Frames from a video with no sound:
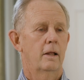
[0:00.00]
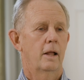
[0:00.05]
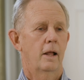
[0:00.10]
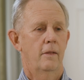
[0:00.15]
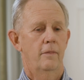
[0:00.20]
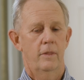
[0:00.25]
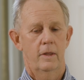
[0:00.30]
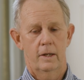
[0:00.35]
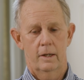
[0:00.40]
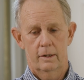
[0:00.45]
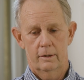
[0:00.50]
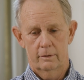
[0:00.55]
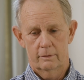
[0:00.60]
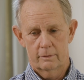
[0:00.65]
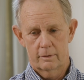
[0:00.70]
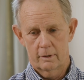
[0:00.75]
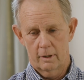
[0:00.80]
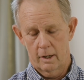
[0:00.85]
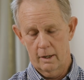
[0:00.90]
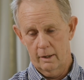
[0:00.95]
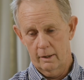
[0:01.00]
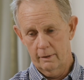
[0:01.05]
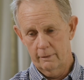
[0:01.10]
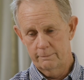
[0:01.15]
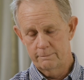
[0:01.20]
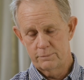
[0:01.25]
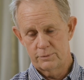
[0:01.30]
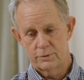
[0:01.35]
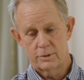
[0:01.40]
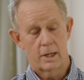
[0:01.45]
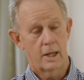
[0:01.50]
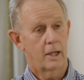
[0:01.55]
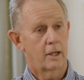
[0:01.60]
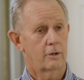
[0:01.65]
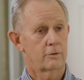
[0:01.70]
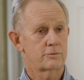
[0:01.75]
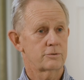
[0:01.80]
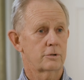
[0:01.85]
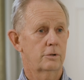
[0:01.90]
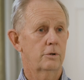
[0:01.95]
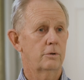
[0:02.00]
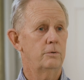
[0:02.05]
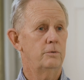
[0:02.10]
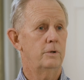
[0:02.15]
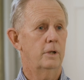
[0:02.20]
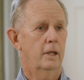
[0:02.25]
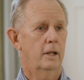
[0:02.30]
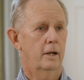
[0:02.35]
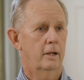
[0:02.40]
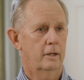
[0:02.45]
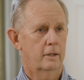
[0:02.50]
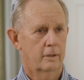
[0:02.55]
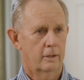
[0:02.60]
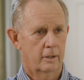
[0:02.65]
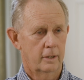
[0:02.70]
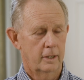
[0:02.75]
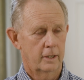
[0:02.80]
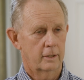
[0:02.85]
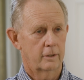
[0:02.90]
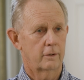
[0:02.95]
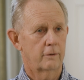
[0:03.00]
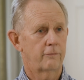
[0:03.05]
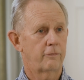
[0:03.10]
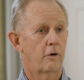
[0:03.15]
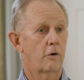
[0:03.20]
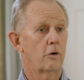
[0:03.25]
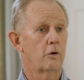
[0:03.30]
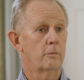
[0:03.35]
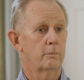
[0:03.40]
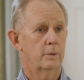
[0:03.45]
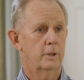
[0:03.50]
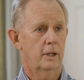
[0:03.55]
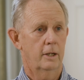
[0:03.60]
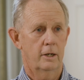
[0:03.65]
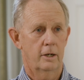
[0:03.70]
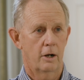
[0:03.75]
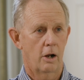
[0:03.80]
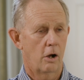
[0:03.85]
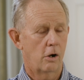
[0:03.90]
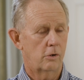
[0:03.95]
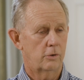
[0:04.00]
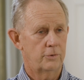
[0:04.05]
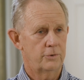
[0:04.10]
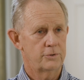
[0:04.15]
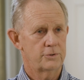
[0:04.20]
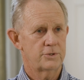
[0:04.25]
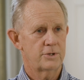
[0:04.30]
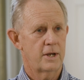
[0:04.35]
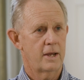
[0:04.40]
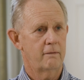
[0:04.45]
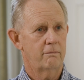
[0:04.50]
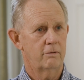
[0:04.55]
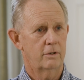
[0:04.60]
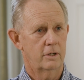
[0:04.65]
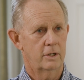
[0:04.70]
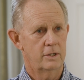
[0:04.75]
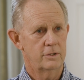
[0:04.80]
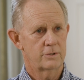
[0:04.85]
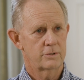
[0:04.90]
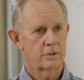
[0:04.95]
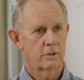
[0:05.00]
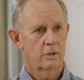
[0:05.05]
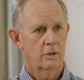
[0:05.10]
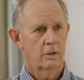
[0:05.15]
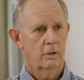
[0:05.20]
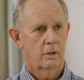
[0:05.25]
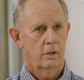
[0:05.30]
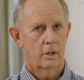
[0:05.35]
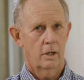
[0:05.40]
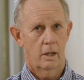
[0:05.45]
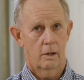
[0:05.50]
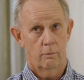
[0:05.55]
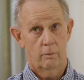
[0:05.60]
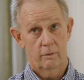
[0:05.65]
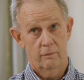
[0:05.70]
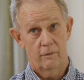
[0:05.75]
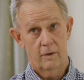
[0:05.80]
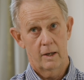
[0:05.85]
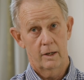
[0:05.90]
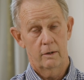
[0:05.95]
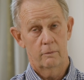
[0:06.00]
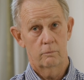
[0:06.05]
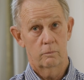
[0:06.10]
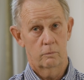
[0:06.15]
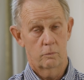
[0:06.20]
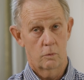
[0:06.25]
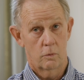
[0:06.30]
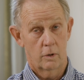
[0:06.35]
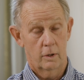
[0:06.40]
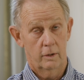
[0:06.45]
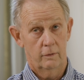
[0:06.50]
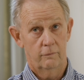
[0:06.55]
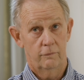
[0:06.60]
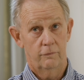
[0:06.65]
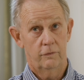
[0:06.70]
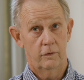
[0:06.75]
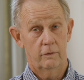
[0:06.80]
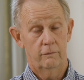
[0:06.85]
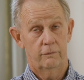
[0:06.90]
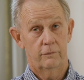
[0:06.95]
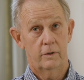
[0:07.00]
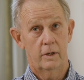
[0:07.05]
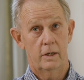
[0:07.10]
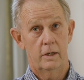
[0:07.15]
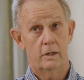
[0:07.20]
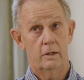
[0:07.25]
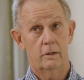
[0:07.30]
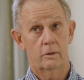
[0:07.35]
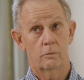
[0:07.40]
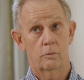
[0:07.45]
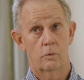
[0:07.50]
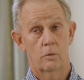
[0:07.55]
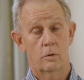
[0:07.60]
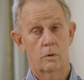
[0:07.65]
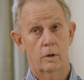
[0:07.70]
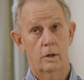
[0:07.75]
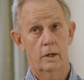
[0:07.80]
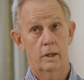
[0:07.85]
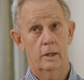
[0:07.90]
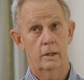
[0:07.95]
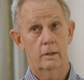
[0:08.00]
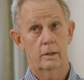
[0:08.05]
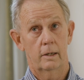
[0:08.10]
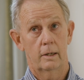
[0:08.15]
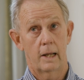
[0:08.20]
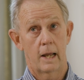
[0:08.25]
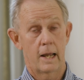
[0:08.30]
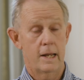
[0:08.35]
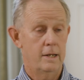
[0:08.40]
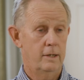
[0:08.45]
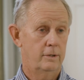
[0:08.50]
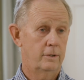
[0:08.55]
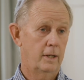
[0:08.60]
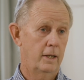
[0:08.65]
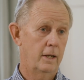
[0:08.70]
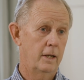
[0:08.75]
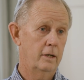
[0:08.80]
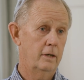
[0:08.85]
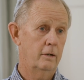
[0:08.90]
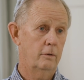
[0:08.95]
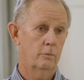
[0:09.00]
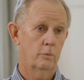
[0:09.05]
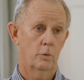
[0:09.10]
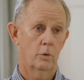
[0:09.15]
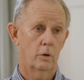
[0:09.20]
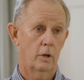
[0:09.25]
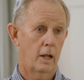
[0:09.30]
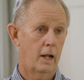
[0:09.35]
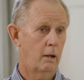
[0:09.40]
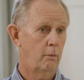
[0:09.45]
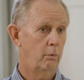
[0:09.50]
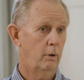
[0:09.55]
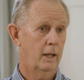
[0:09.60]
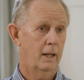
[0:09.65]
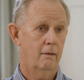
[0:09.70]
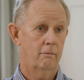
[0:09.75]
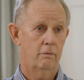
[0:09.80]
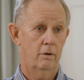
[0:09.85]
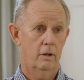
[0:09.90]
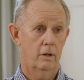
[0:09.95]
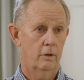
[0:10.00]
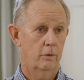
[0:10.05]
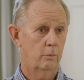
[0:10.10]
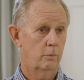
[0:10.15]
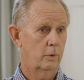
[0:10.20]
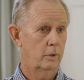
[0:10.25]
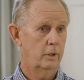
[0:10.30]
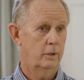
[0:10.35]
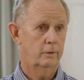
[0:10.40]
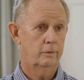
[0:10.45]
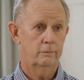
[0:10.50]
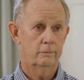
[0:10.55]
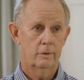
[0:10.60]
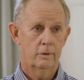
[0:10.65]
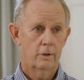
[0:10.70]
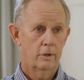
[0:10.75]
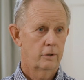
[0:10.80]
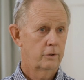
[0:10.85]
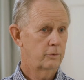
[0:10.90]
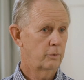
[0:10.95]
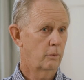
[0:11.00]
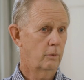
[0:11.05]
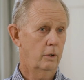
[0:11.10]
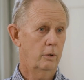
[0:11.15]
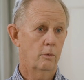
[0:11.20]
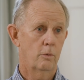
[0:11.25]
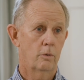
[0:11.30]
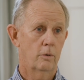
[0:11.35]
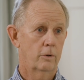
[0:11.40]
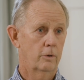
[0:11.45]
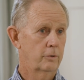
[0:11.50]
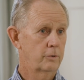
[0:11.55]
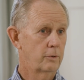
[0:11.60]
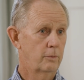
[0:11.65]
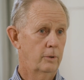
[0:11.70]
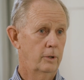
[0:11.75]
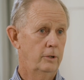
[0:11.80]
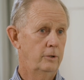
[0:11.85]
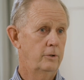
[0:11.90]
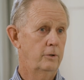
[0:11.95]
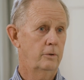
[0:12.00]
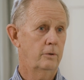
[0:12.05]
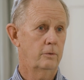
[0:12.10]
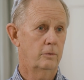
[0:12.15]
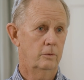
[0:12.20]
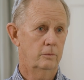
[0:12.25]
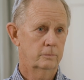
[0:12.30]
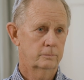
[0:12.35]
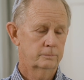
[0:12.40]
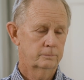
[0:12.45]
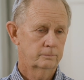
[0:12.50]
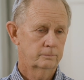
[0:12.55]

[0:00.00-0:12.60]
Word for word: and then uh, Seattle Slew did it, and then Affirmed did it, all in the '70s. Now we've had one in 15 and one in 18, and we're liable to have another one in 21 or 22."